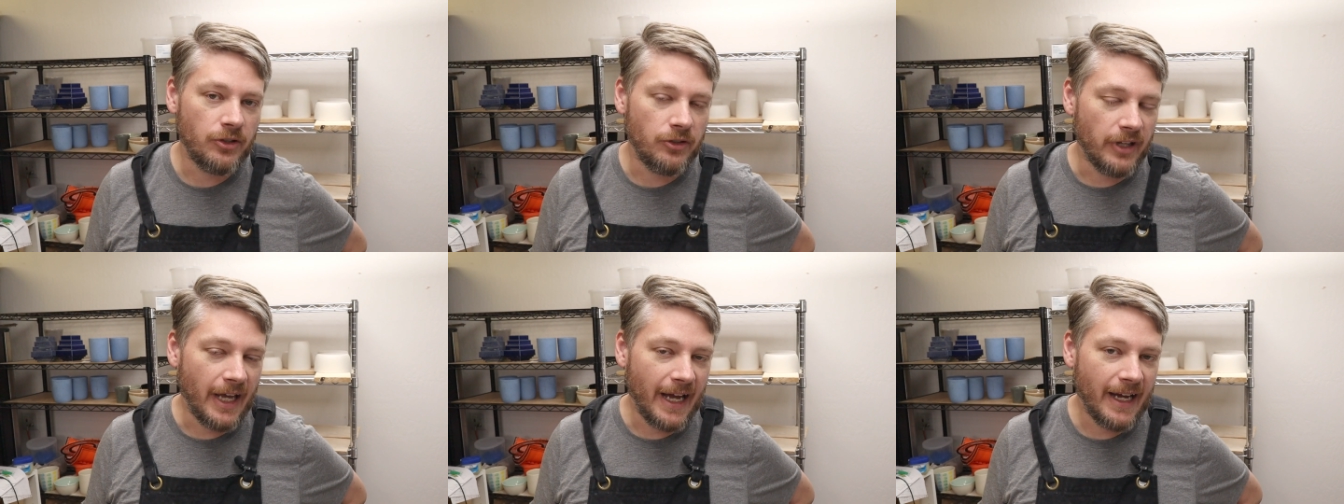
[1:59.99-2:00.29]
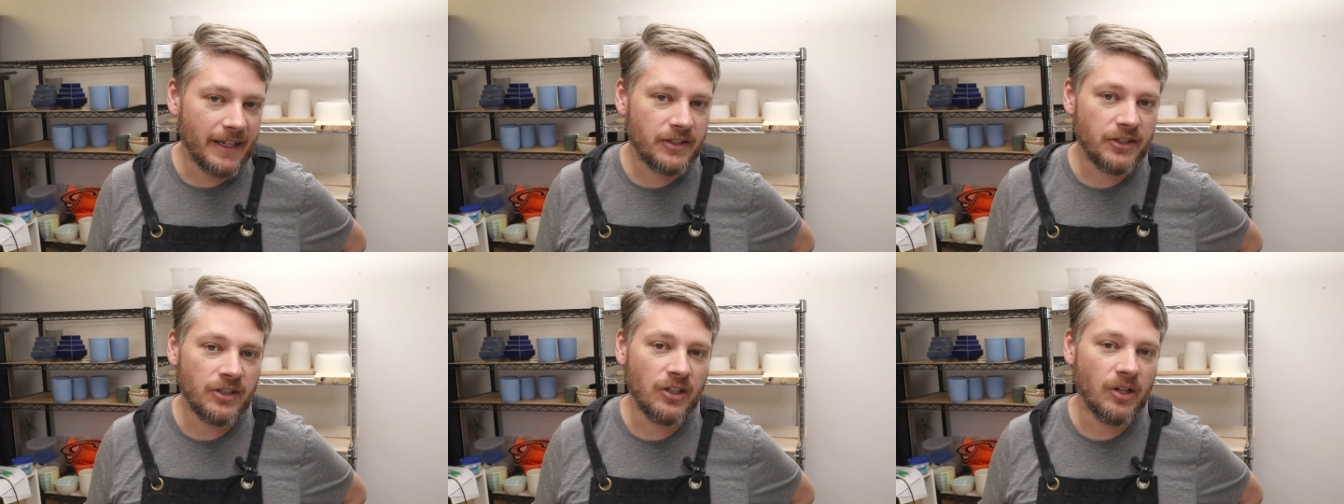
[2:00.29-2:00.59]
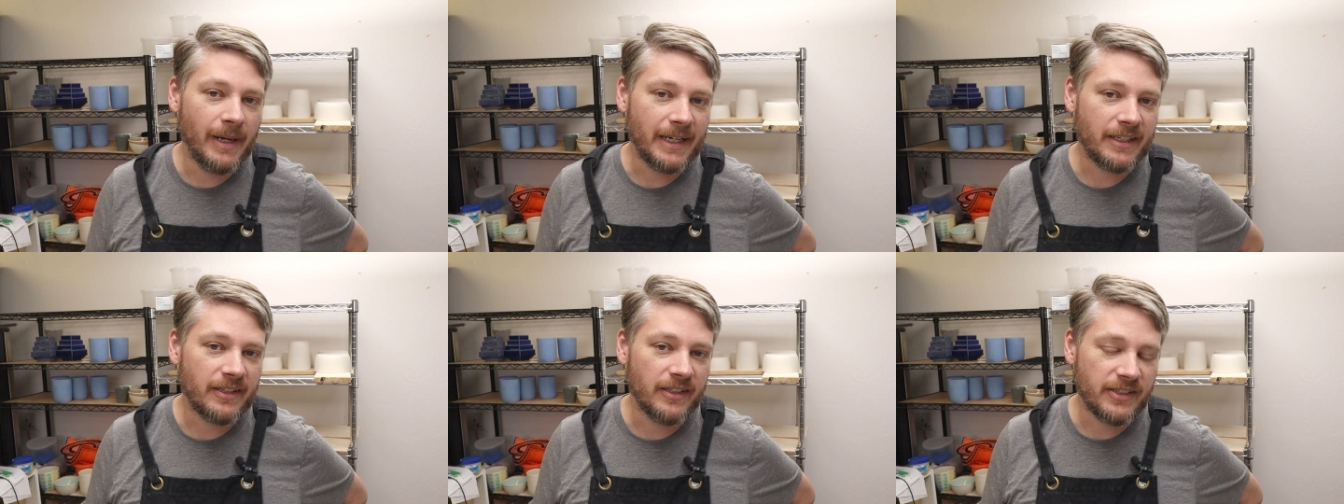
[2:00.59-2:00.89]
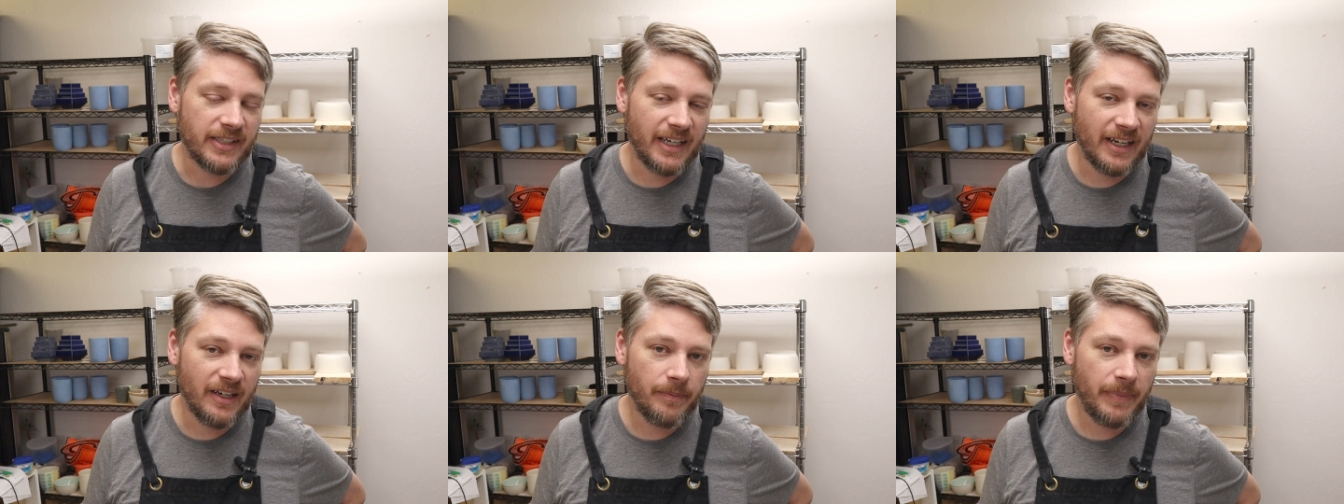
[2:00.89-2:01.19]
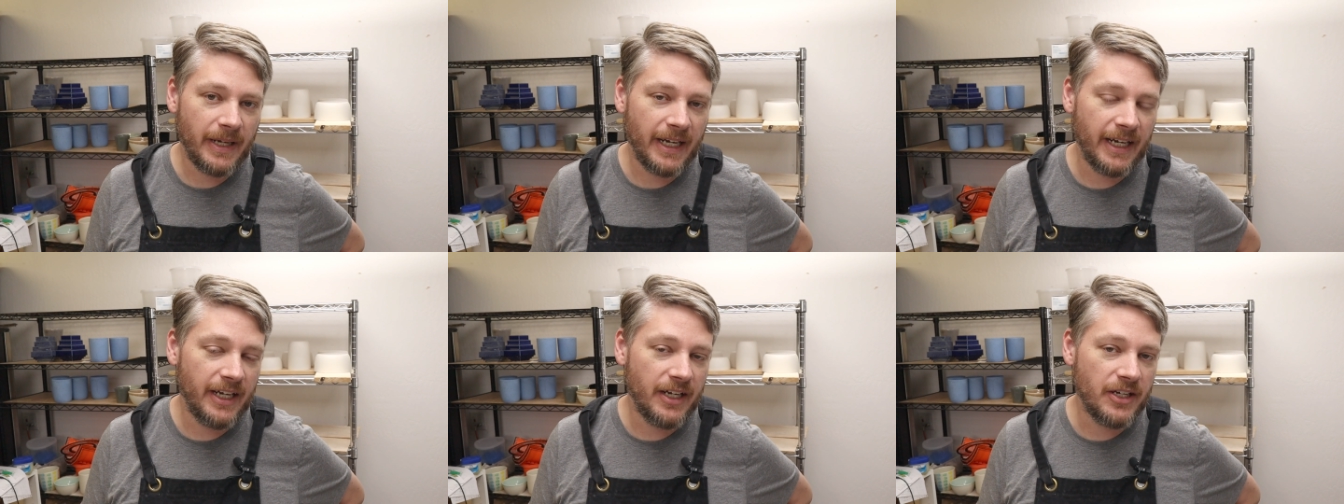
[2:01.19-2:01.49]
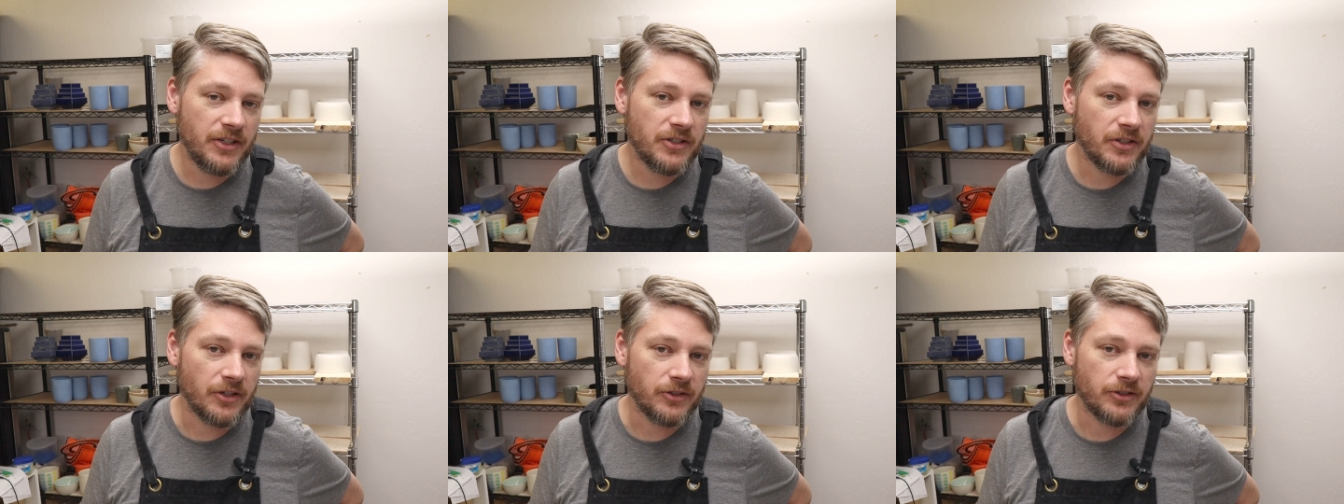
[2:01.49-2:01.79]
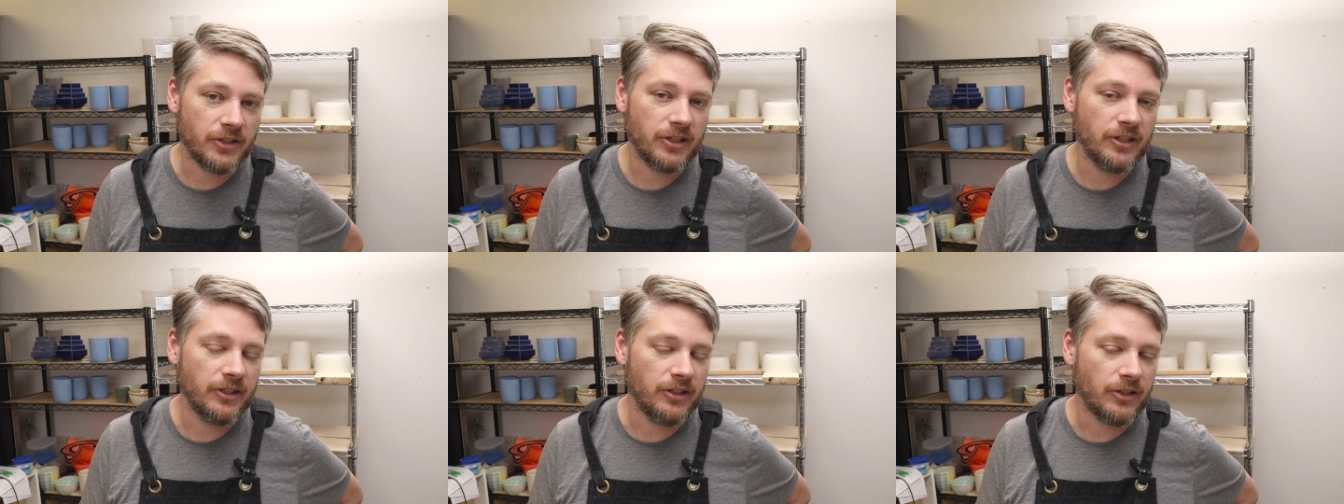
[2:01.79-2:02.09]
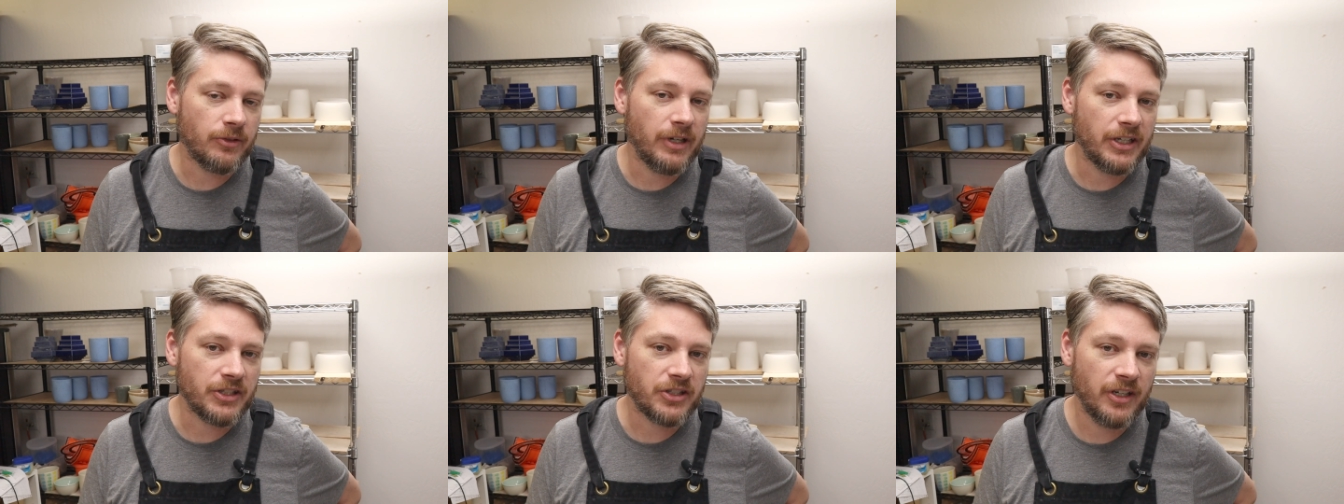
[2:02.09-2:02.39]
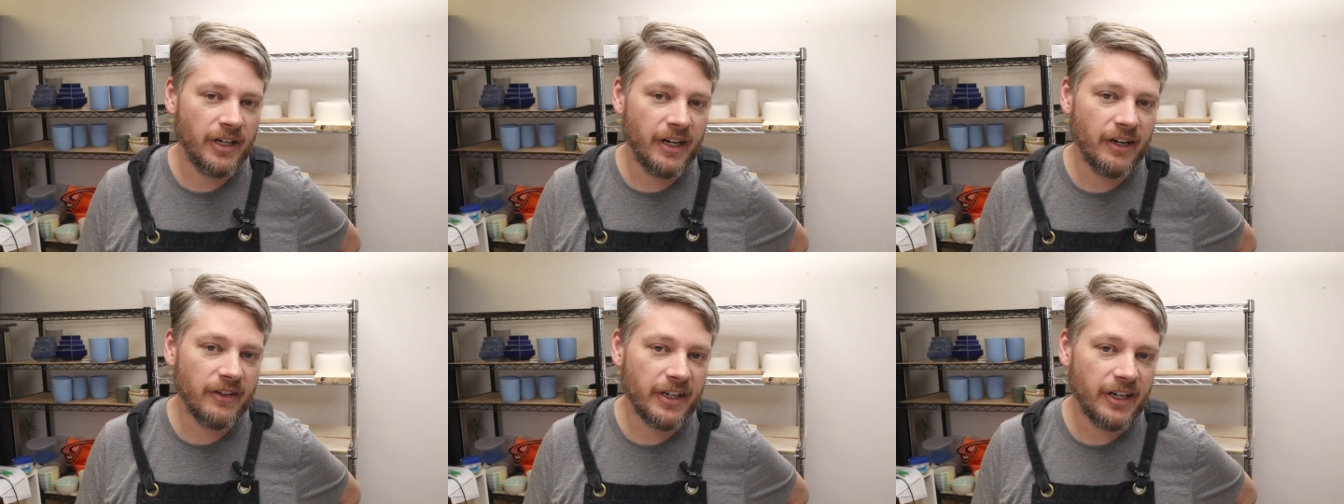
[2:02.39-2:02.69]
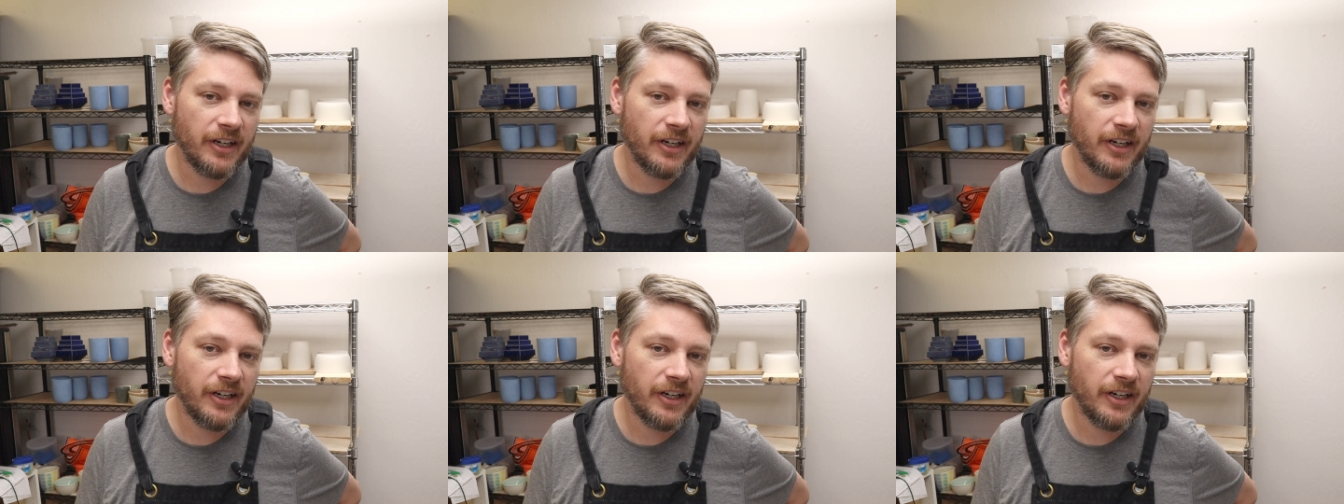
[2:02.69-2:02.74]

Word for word: you do that, you can go back to the sign up page. There's a little questionnaire